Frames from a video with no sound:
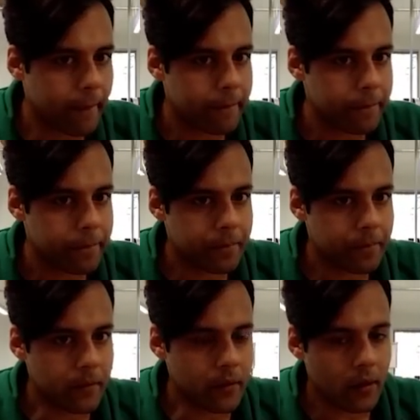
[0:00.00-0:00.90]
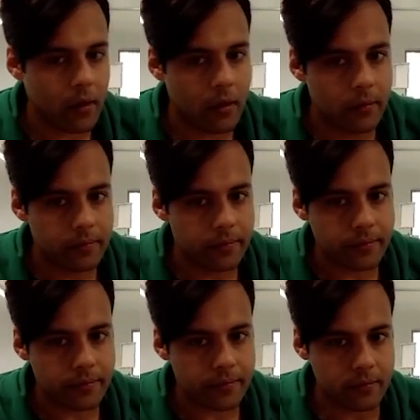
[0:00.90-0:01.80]

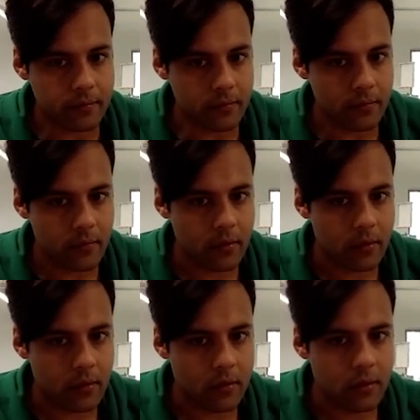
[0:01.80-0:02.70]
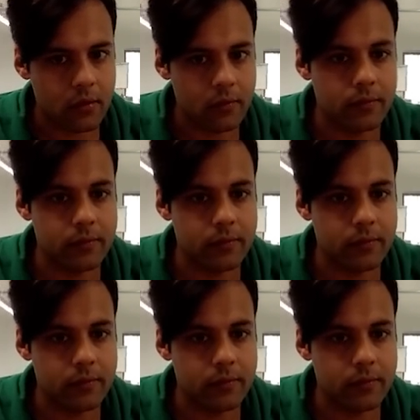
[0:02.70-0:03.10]
The person shown says nothing.